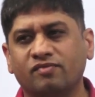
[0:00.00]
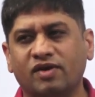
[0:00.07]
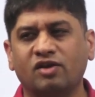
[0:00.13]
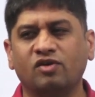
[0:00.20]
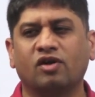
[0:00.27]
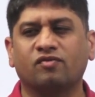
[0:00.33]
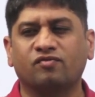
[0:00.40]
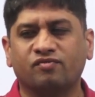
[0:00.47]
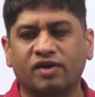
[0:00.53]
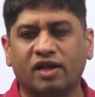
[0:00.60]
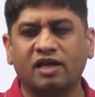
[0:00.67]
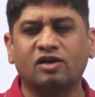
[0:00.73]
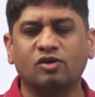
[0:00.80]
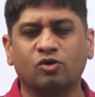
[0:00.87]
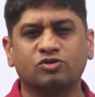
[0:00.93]
When you are
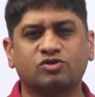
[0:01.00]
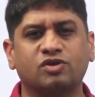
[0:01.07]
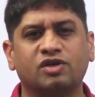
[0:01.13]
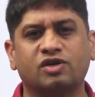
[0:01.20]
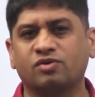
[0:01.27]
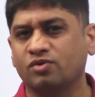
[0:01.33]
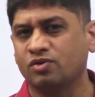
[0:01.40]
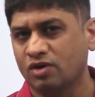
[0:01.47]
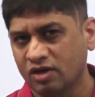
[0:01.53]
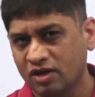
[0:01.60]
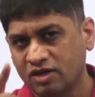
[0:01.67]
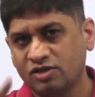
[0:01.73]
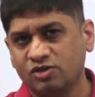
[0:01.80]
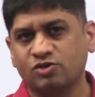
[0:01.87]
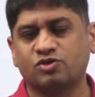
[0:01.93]
very close to interview,
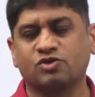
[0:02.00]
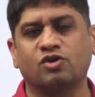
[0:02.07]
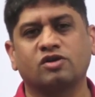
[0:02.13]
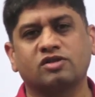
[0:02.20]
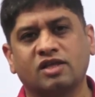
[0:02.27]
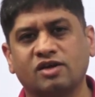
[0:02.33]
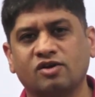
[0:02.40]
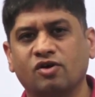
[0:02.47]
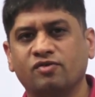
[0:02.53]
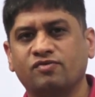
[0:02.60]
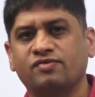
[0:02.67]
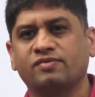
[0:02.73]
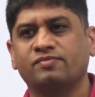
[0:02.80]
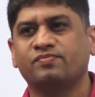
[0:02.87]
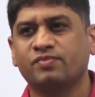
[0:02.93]
you should not think of
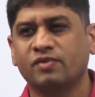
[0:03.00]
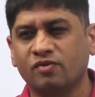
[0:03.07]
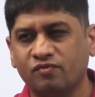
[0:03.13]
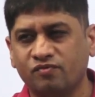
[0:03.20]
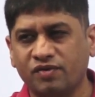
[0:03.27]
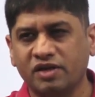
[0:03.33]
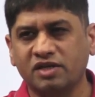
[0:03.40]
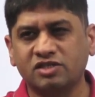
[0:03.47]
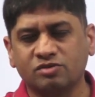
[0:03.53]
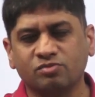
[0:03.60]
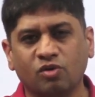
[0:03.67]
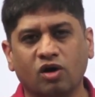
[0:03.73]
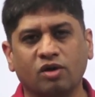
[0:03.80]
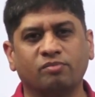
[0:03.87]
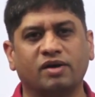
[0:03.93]
very
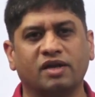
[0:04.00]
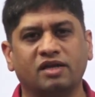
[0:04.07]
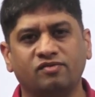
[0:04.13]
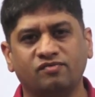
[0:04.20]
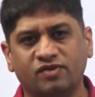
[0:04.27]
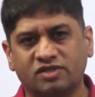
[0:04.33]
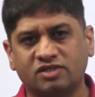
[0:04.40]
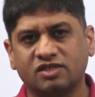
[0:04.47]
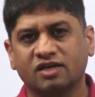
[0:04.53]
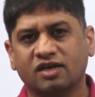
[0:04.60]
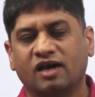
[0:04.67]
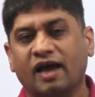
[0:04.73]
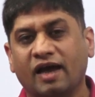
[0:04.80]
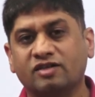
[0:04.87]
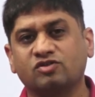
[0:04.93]
small money which
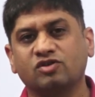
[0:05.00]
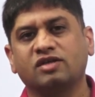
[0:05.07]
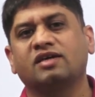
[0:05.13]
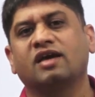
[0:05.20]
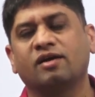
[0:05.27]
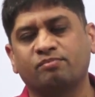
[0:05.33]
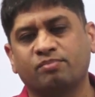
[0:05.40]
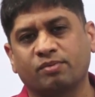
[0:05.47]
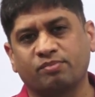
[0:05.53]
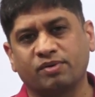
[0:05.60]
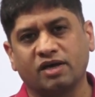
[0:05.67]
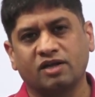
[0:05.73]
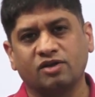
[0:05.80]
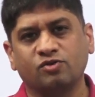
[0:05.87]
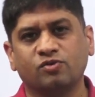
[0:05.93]
actually can
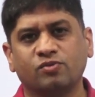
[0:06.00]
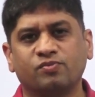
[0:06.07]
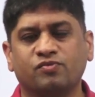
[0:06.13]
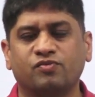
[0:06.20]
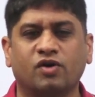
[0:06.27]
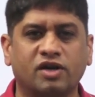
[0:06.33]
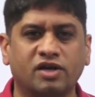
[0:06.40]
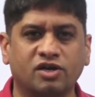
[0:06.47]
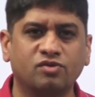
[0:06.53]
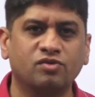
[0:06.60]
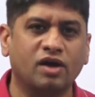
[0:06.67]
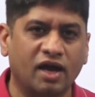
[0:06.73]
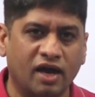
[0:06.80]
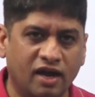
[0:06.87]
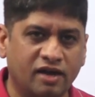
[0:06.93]
prepare you for interview
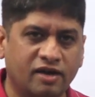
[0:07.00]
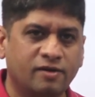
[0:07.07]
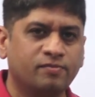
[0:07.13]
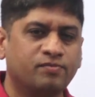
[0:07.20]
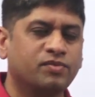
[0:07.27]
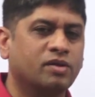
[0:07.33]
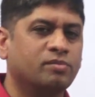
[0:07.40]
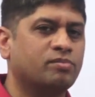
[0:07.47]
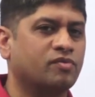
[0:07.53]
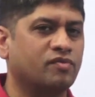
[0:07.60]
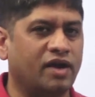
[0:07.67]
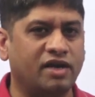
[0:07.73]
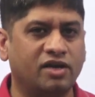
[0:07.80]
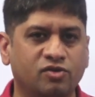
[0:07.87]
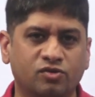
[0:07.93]
and
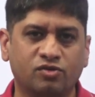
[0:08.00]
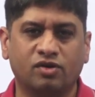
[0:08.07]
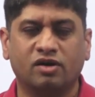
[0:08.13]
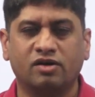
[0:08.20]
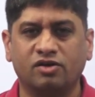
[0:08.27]
provide you,